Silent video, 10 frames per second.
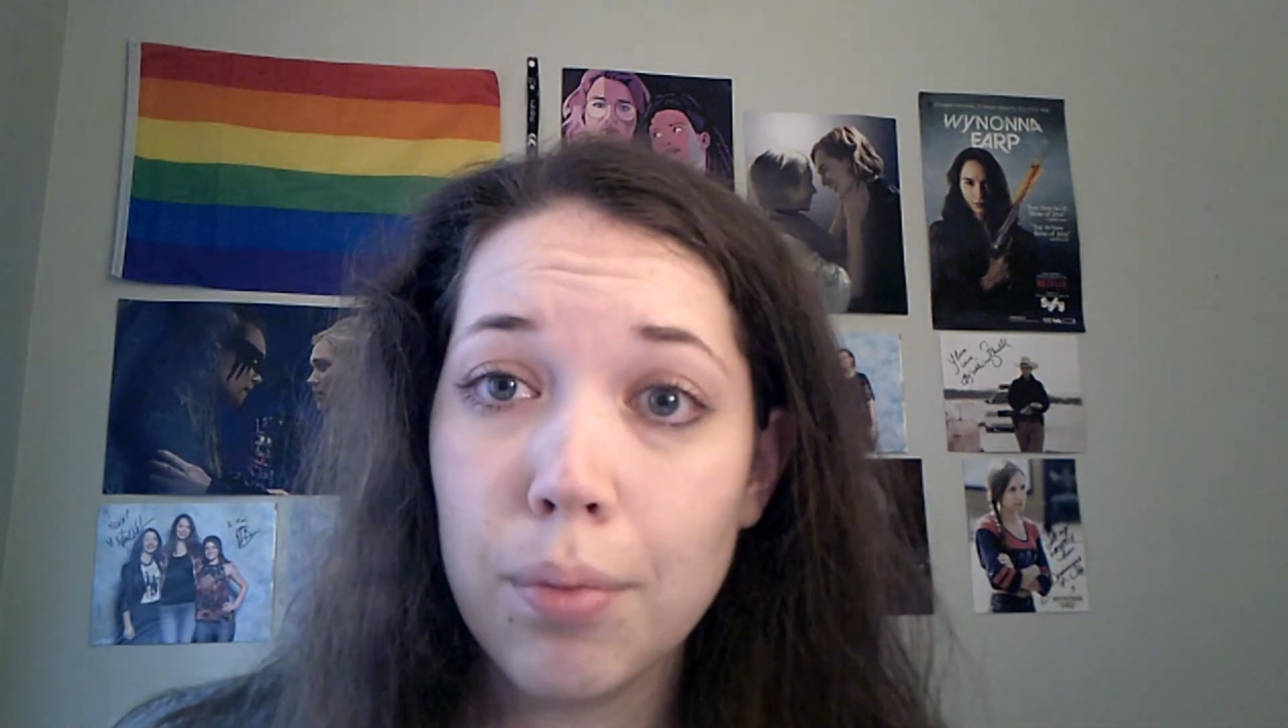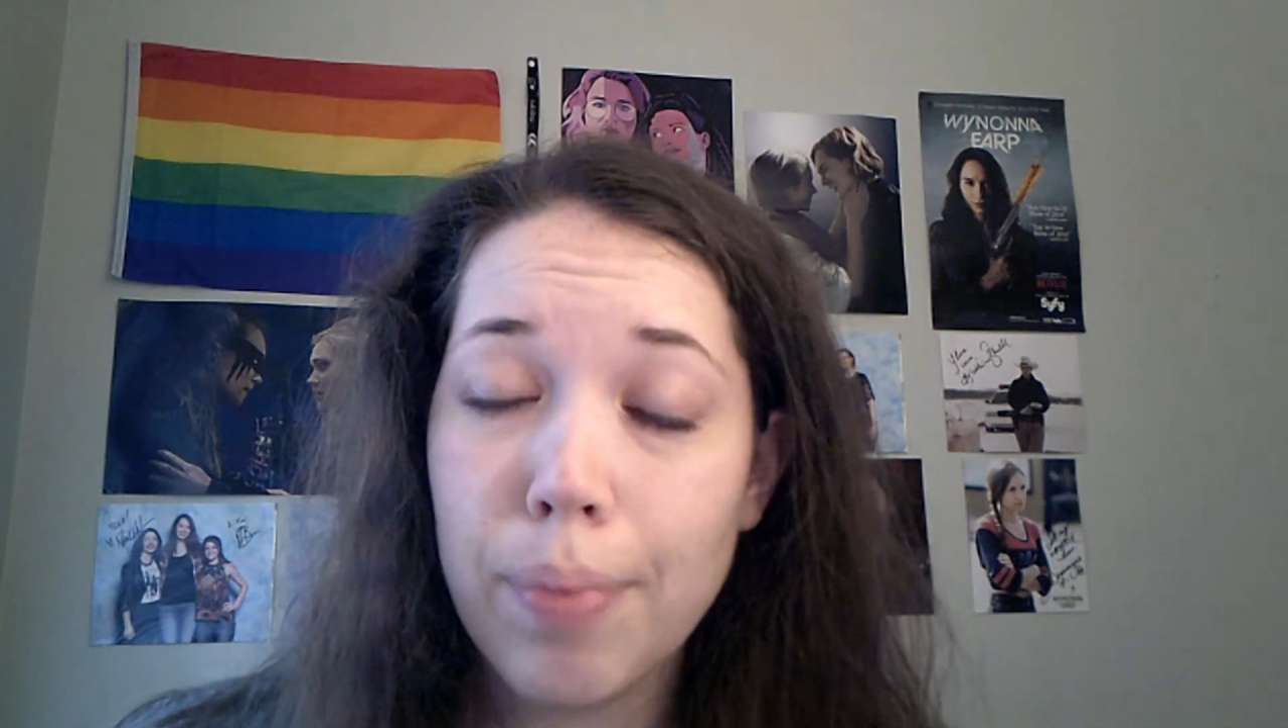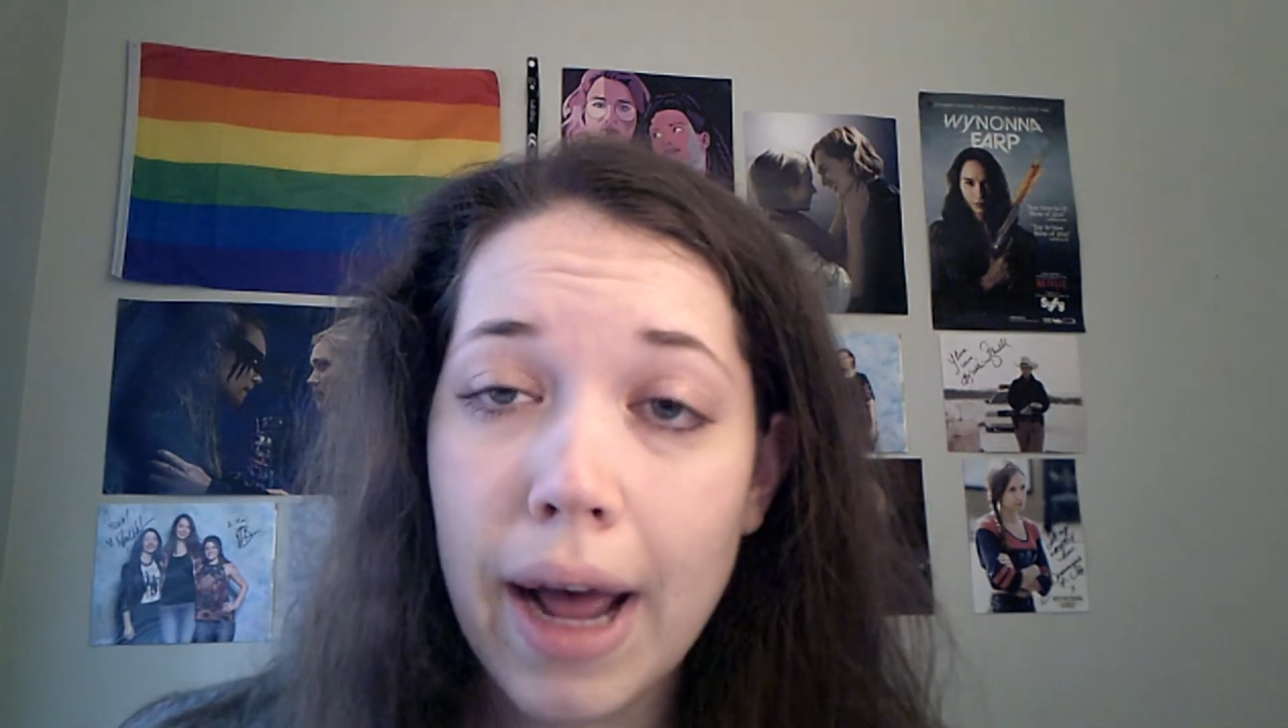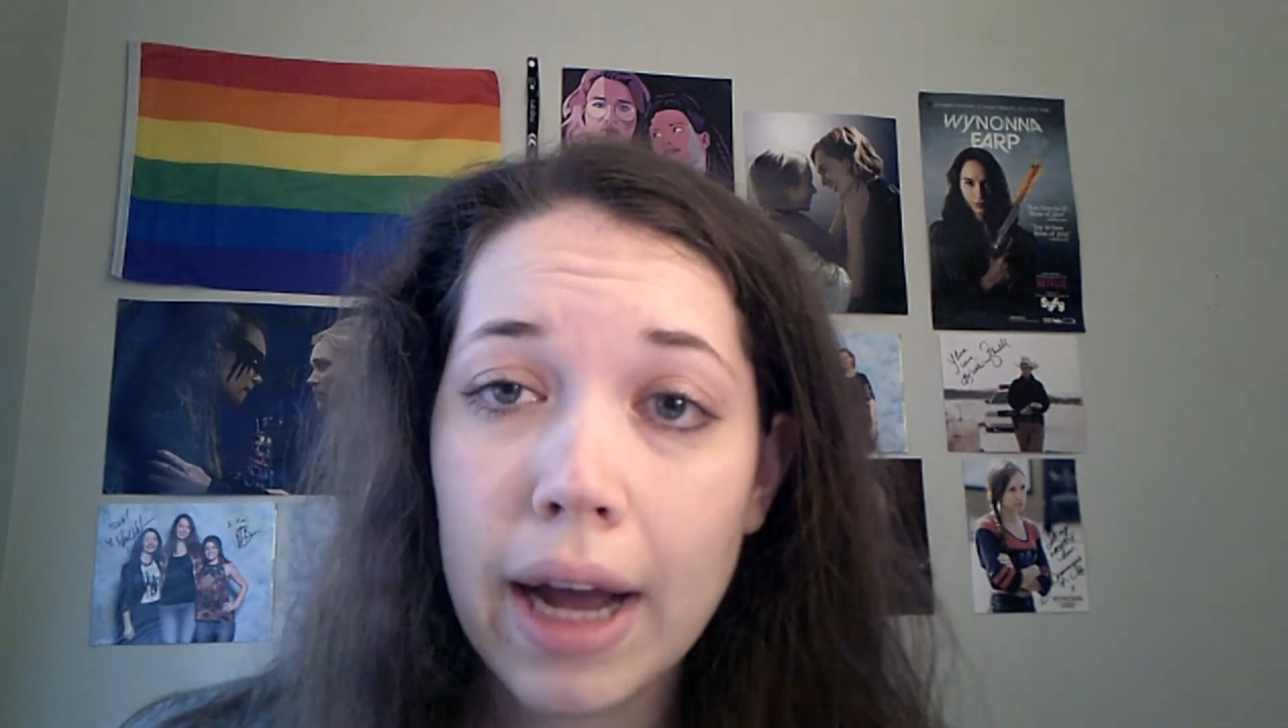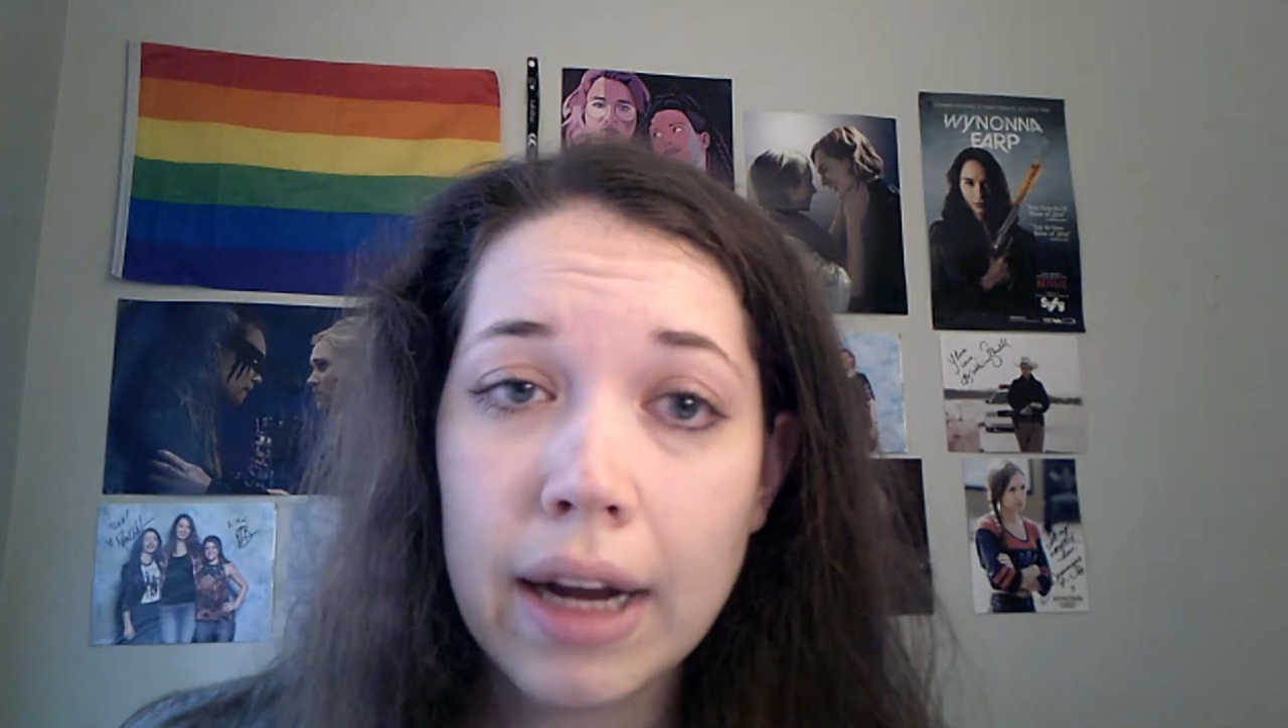
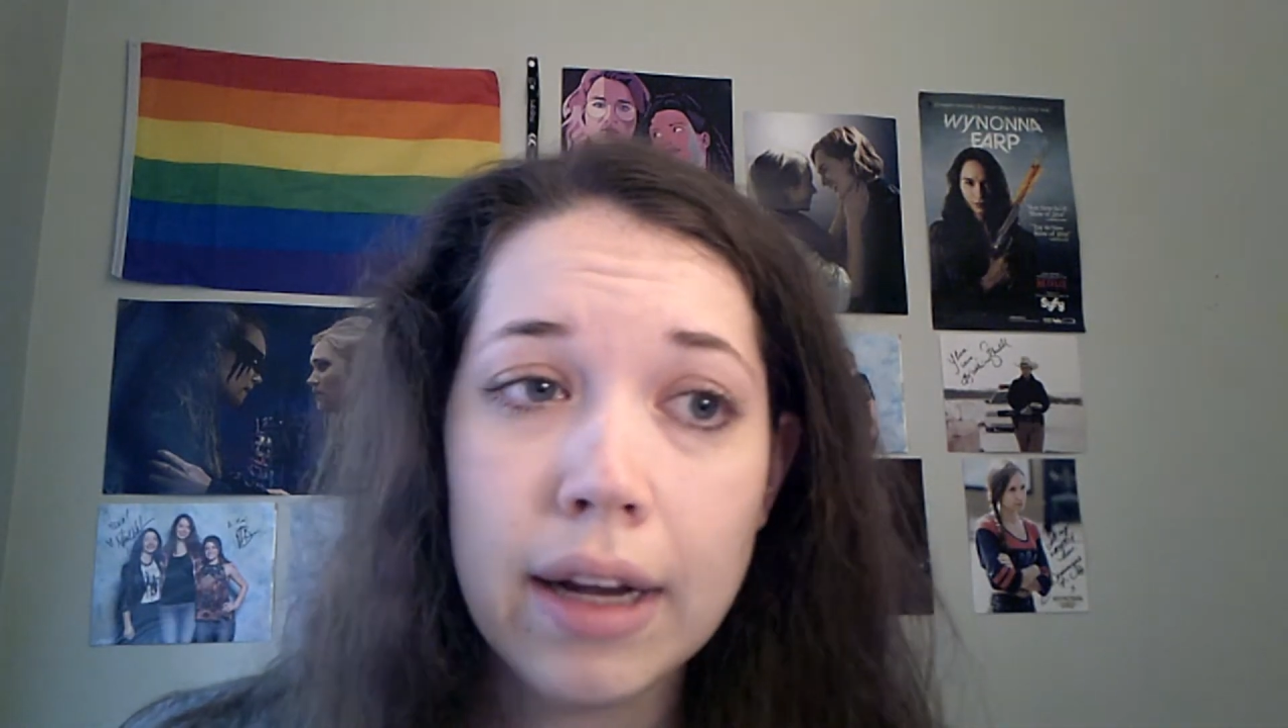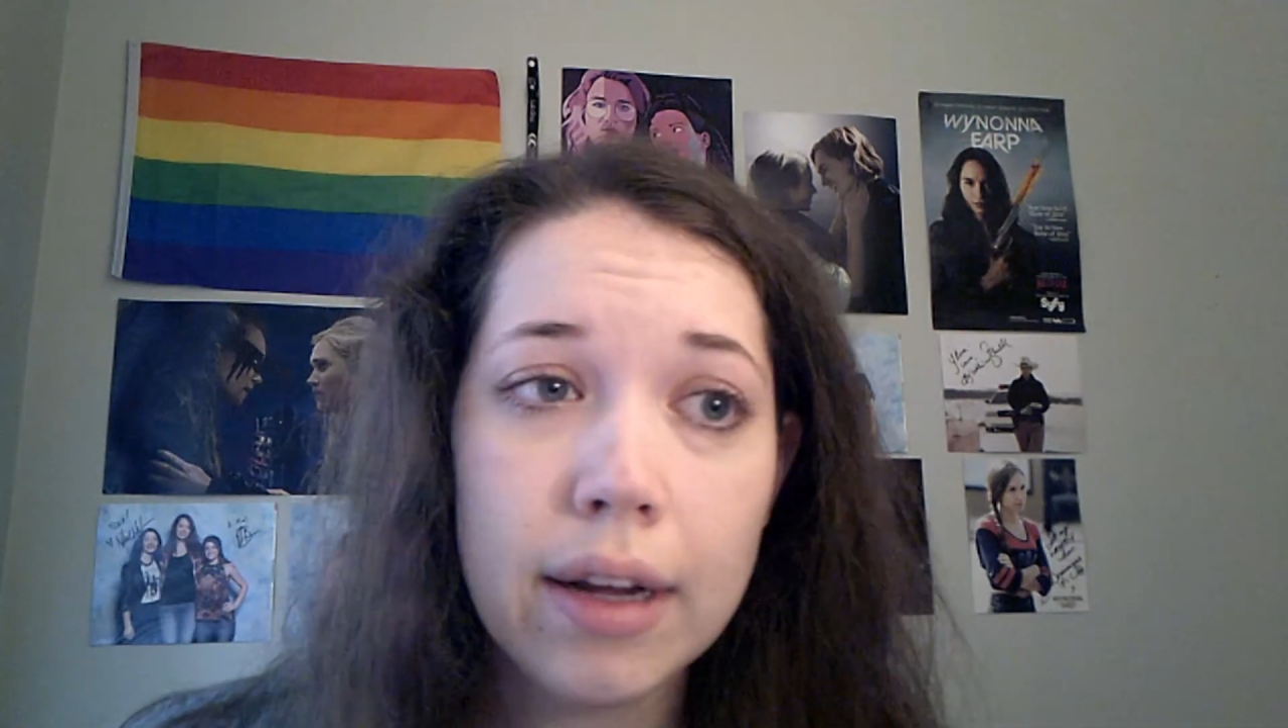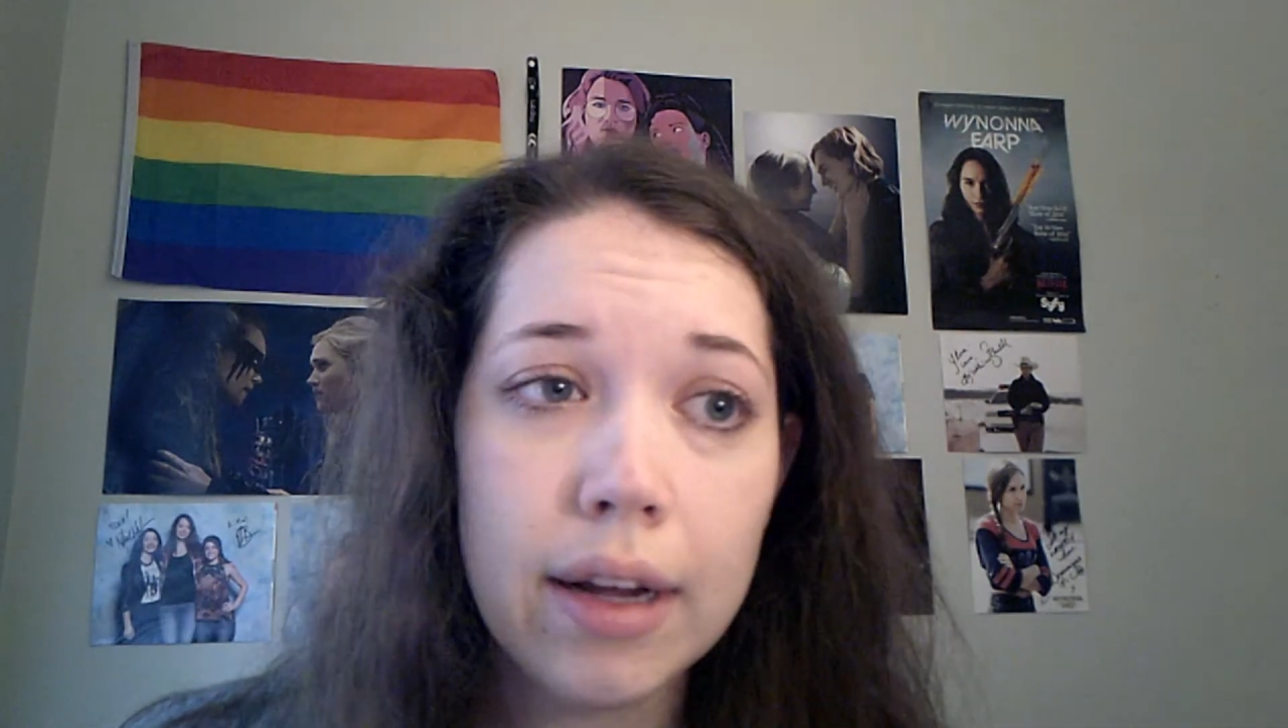back.